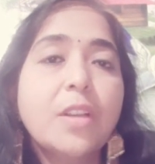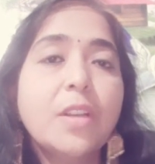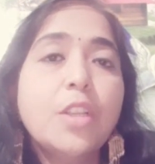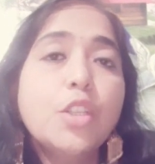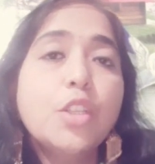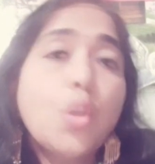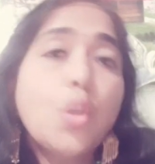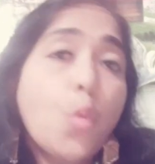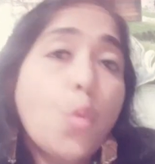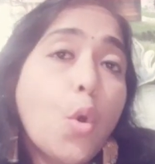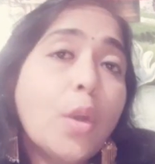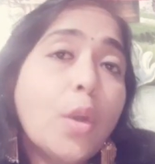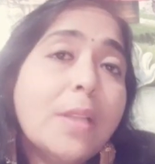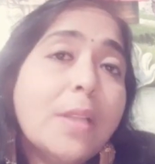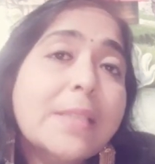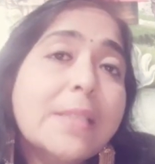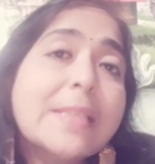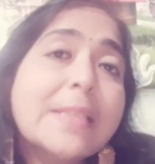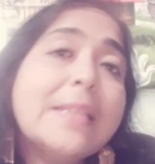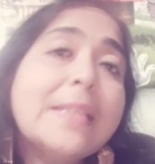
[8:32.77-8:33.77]
So, oral
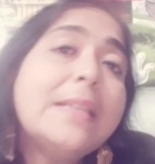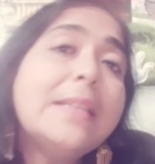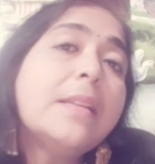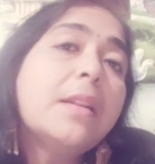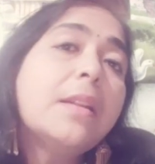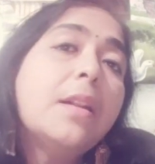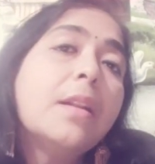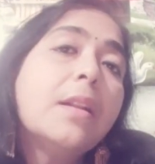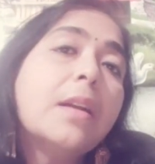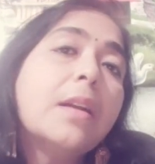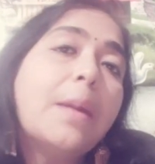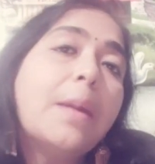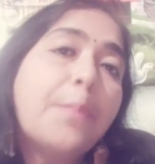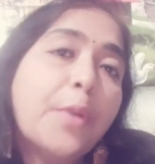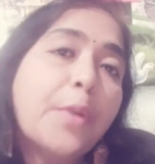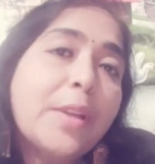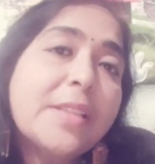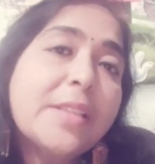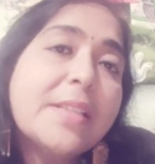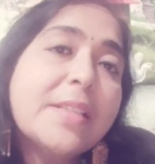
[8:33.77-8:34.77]
skill
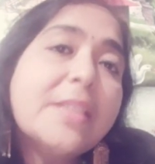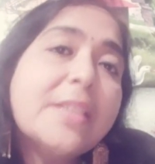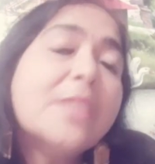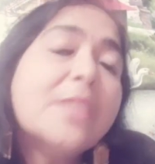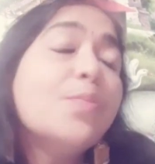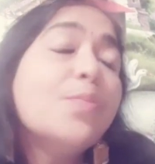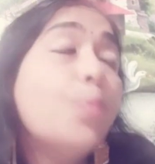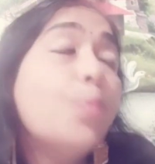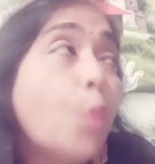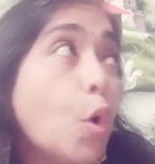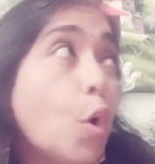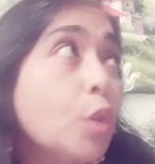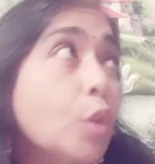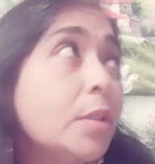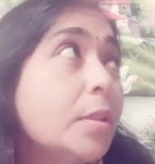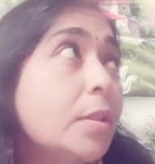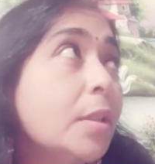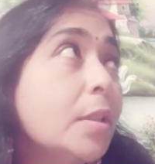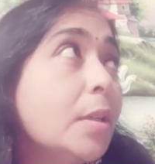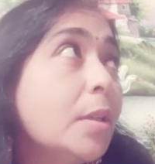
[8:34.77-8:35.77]
comprises
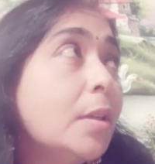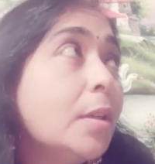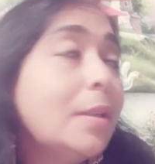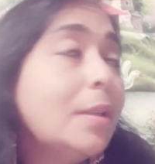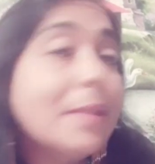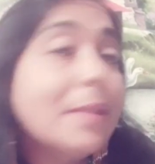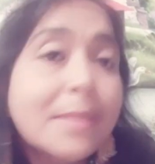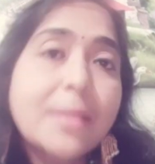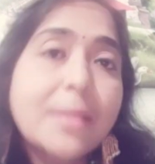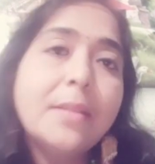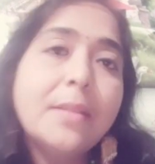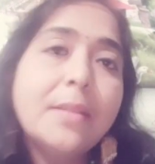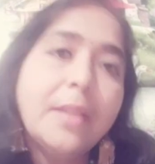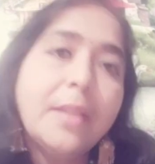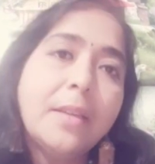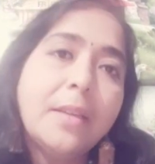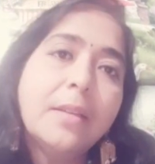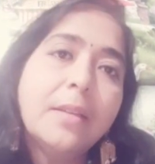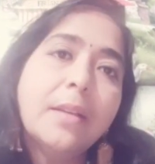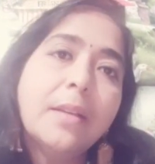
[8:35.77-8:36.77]
both
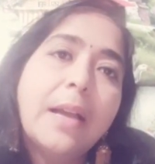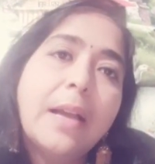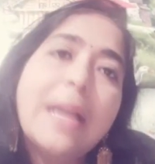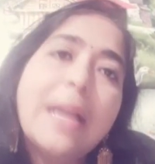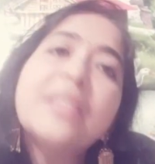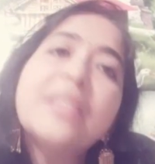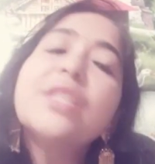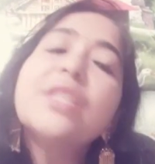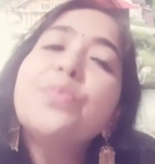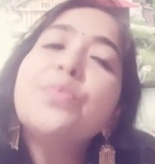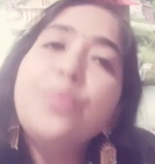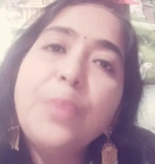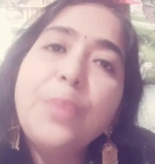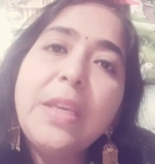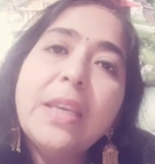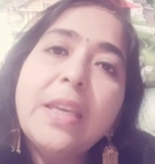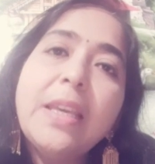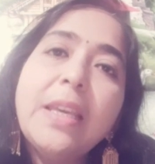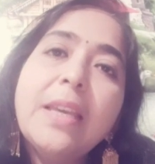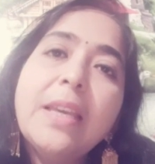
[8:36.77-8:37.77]
listening and
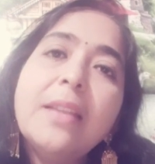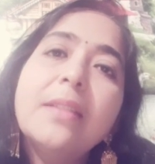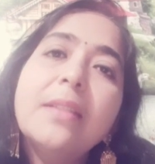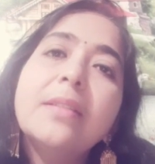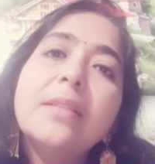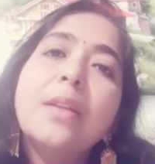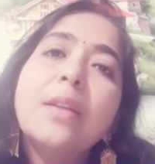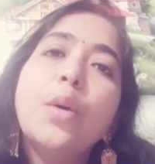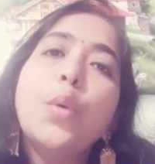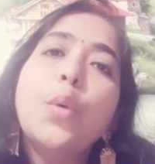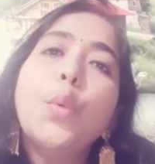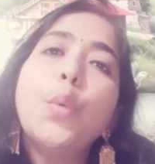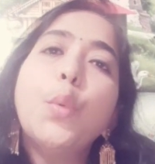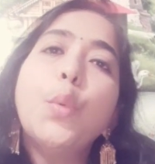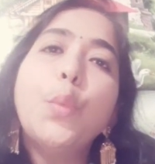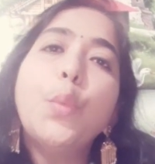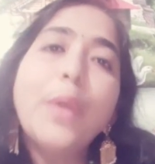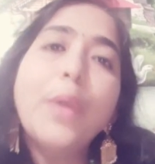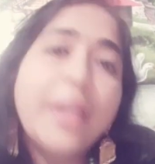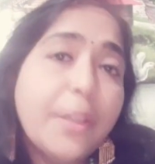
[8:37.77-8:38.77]
speaking, the
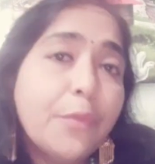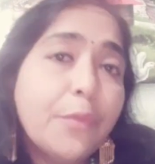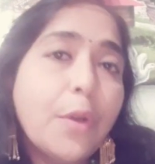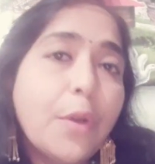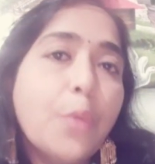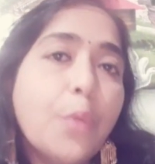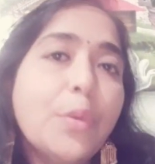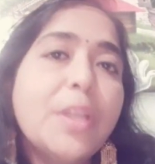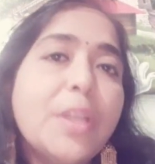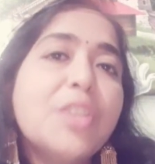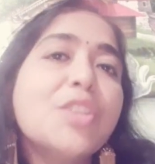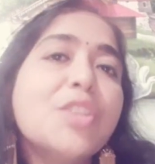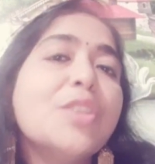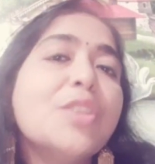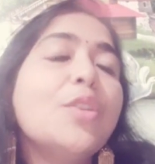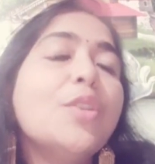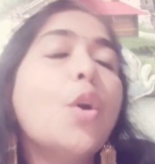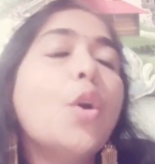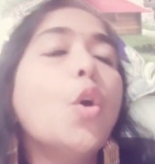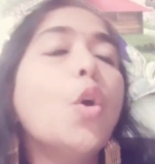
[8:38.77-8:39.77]
very
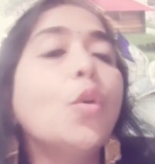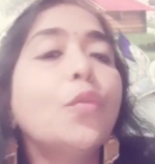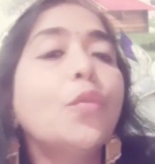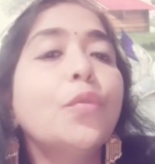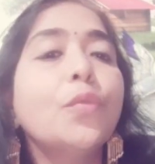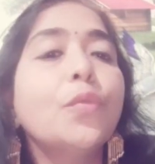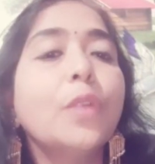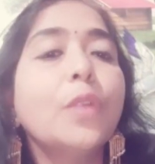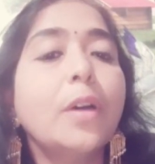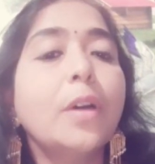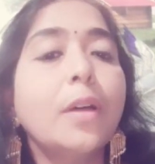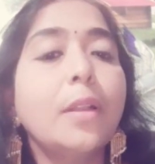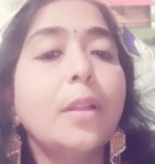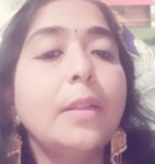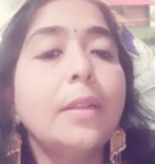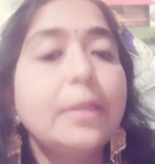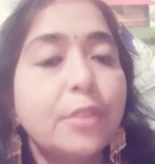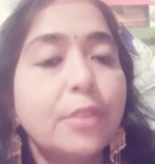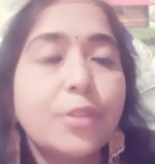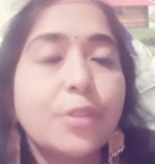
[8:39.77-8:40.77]
foundation of
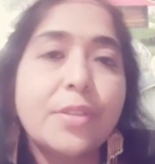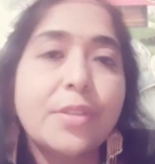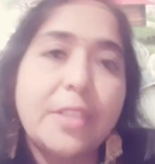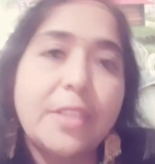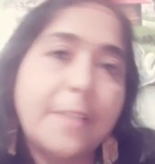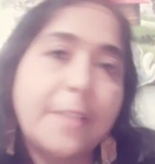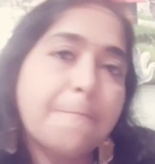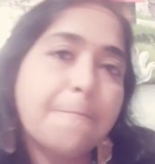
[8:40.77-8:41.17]
literacy.